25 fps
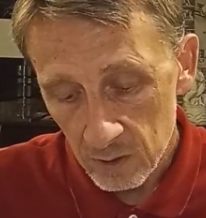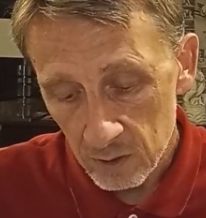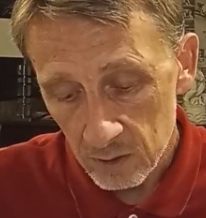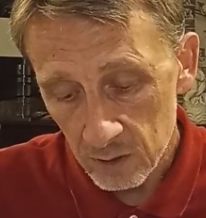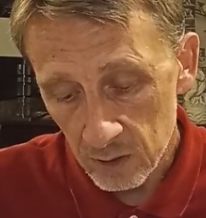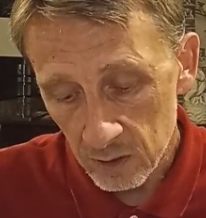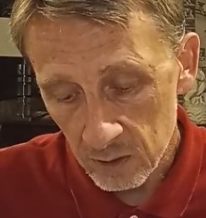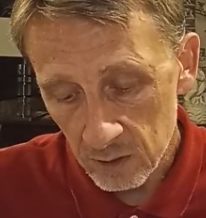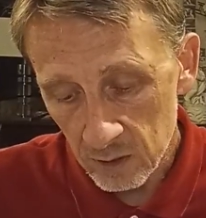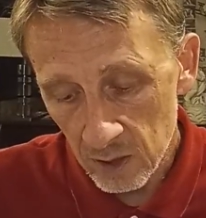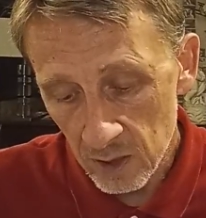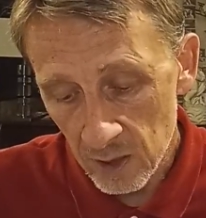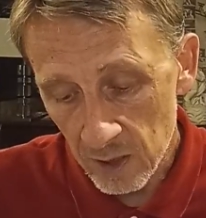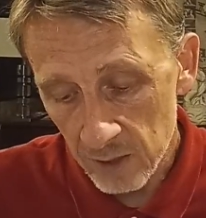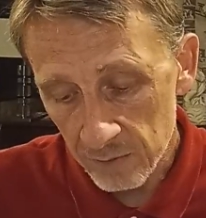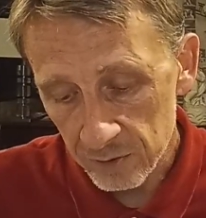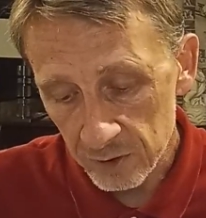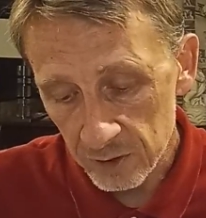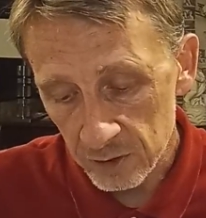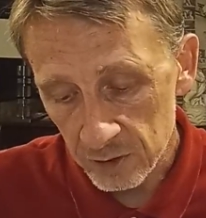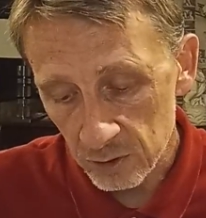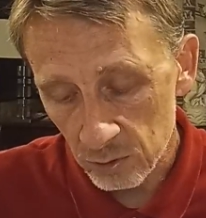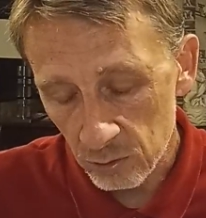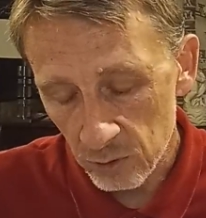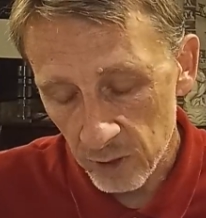that love
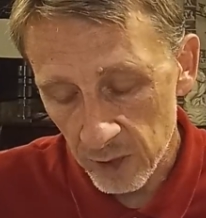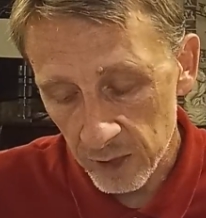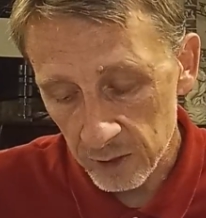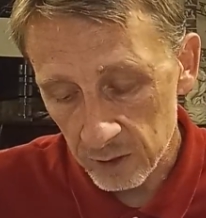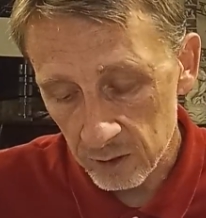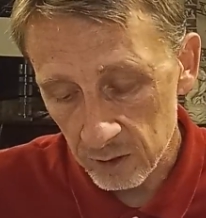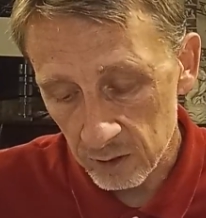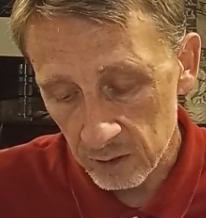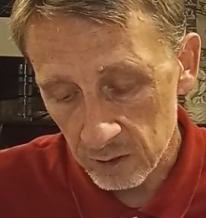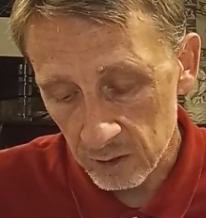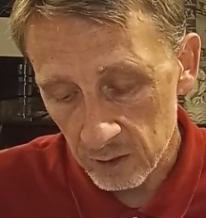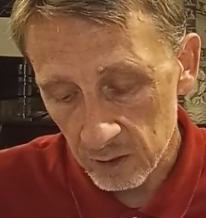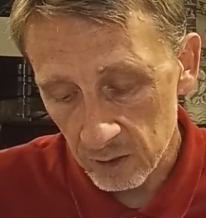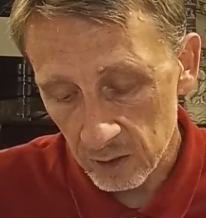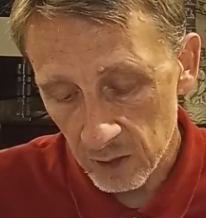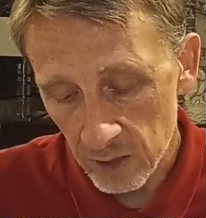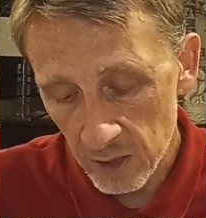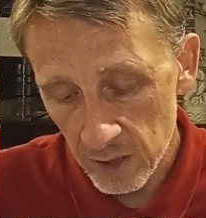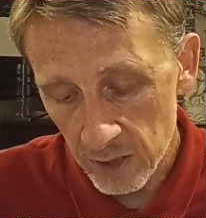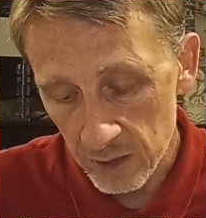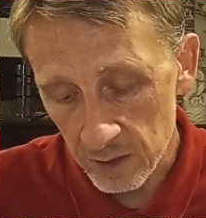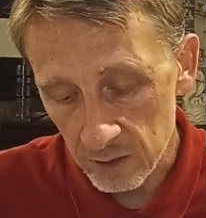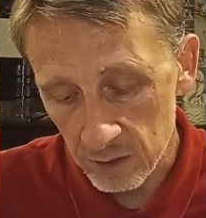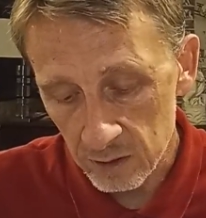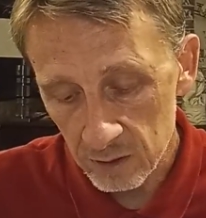is greater than
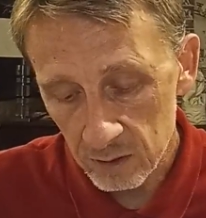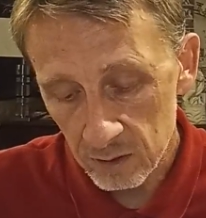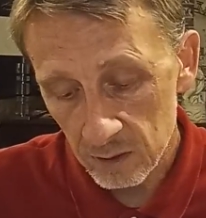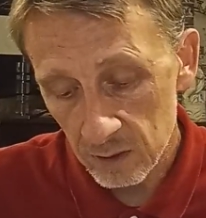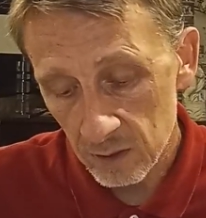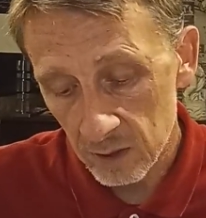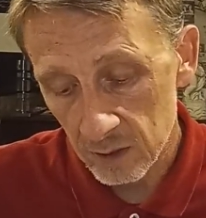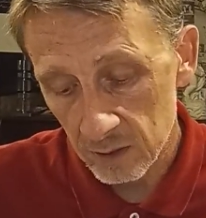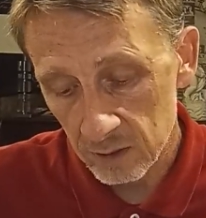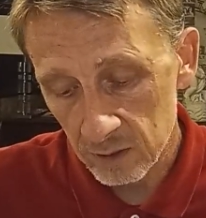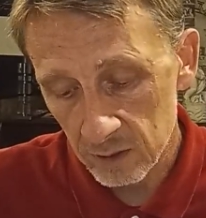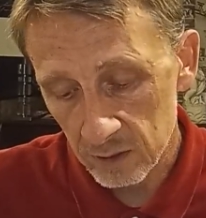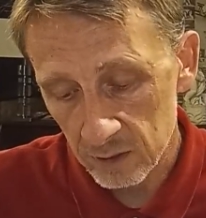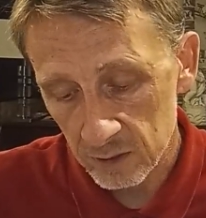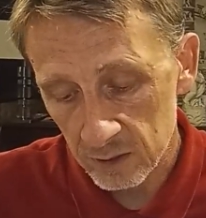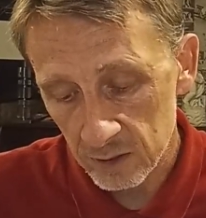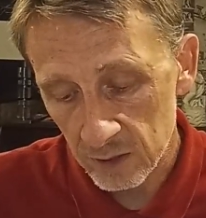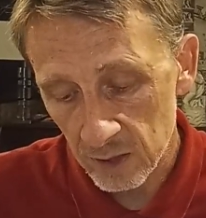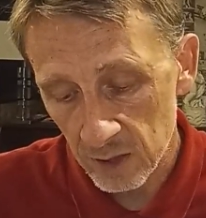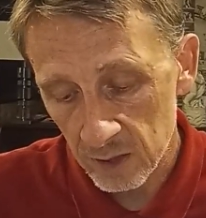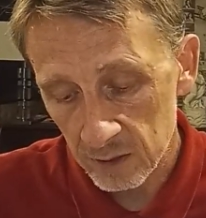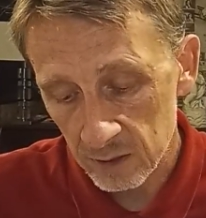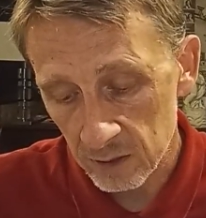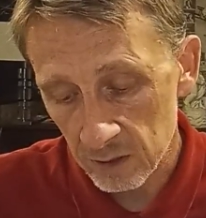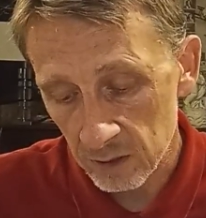hate,
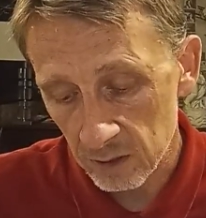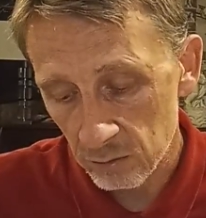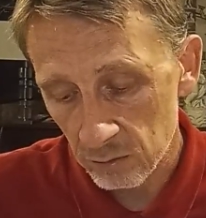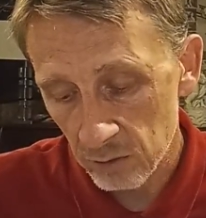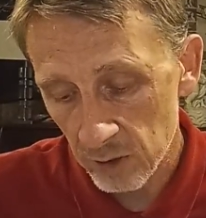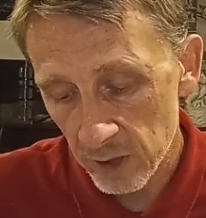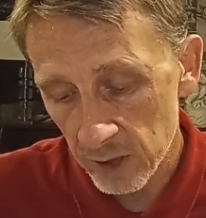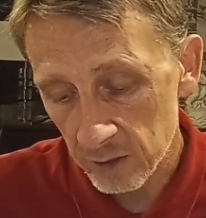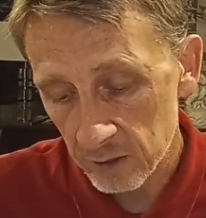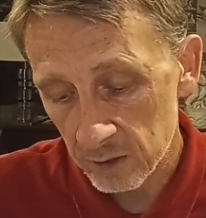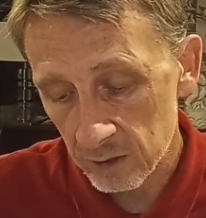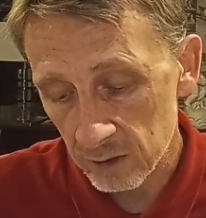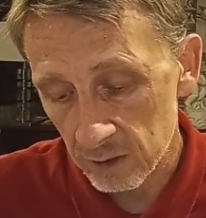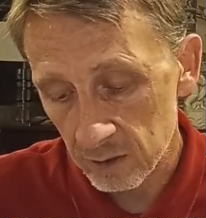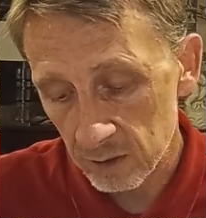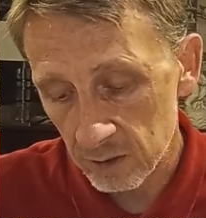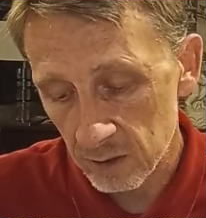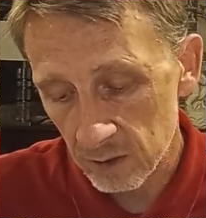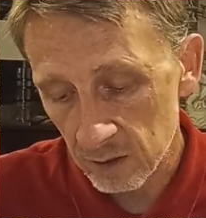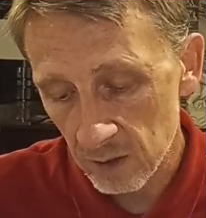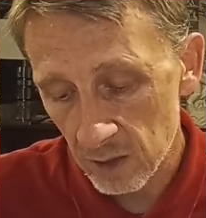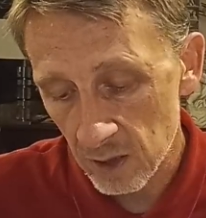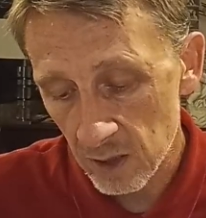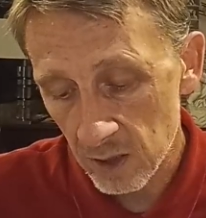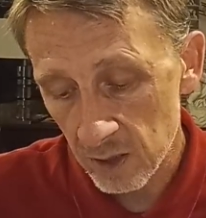understanding greater
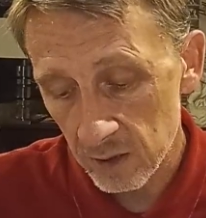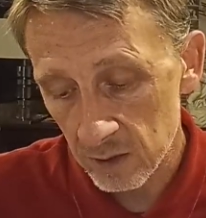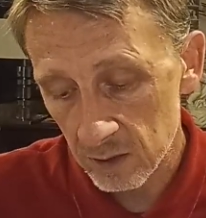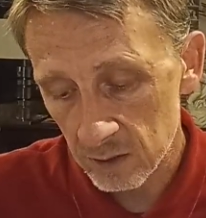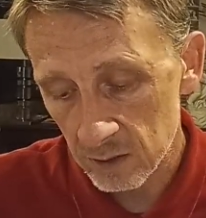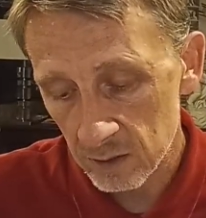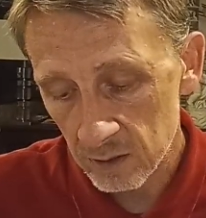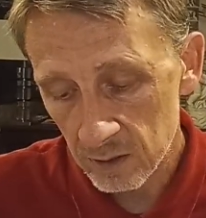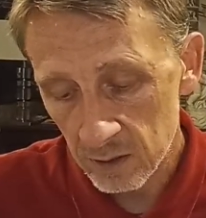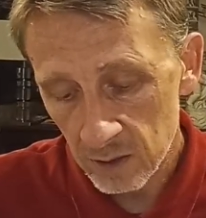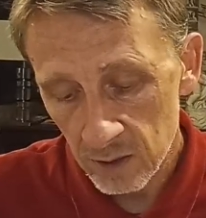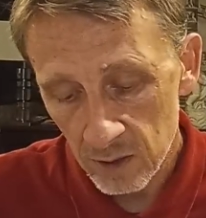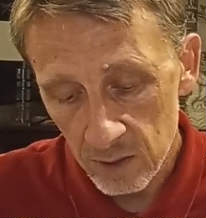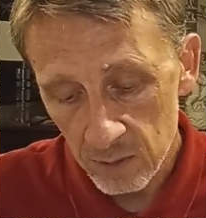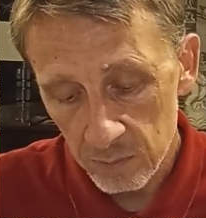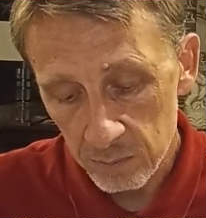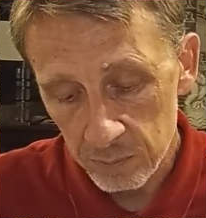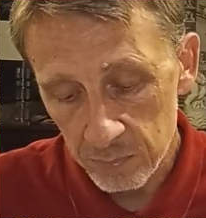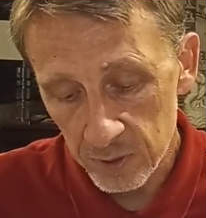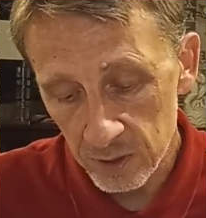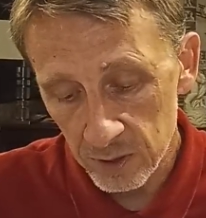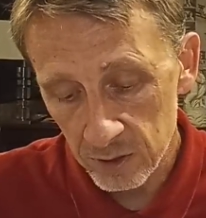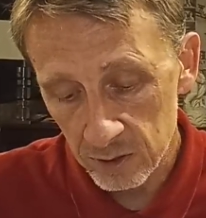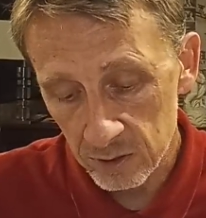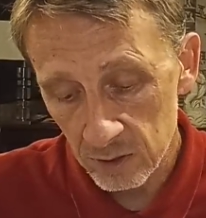than ire,
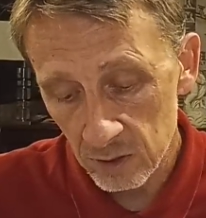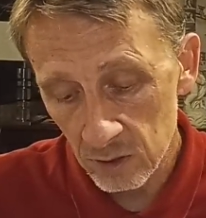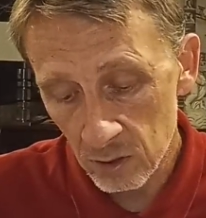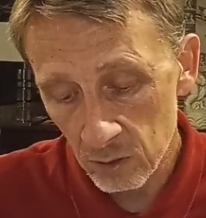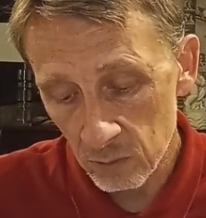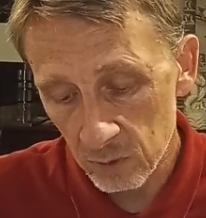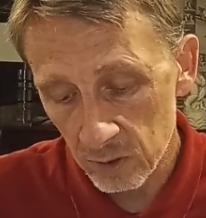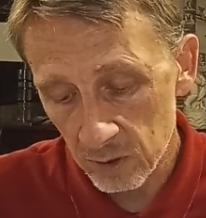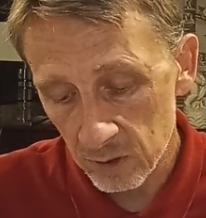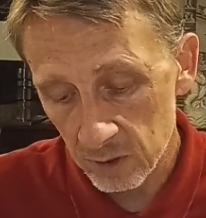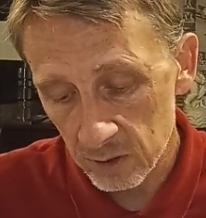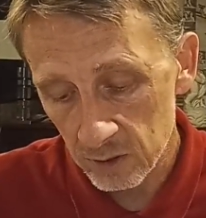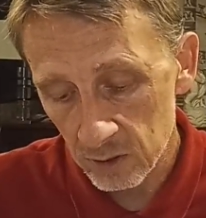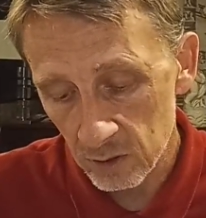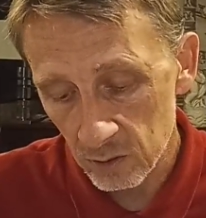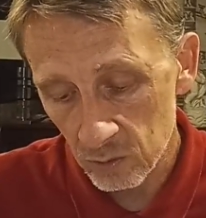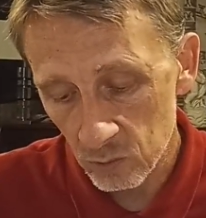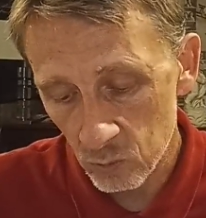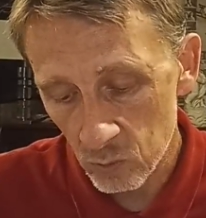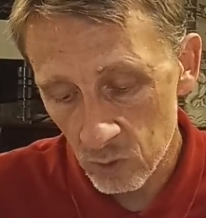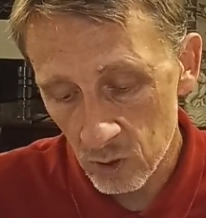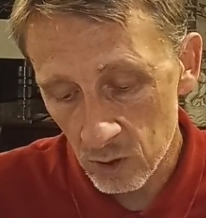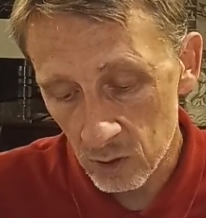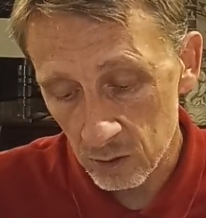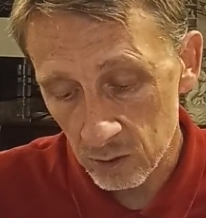peace nobler than
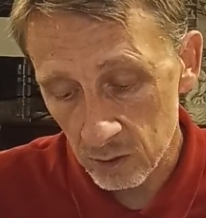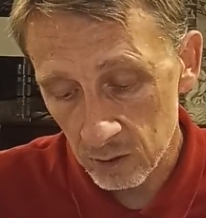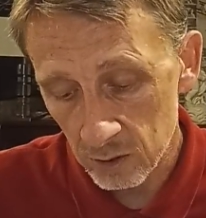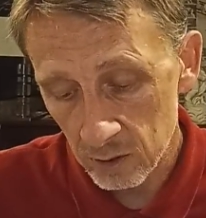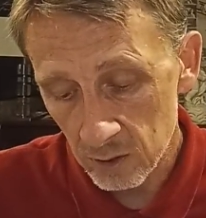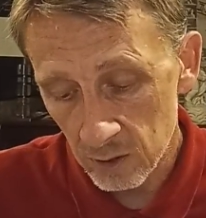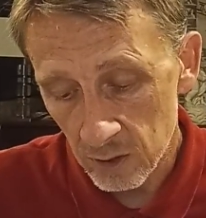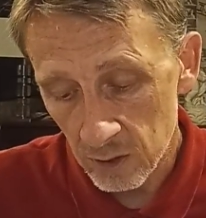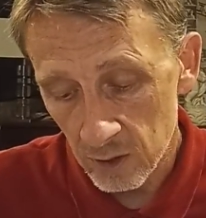war.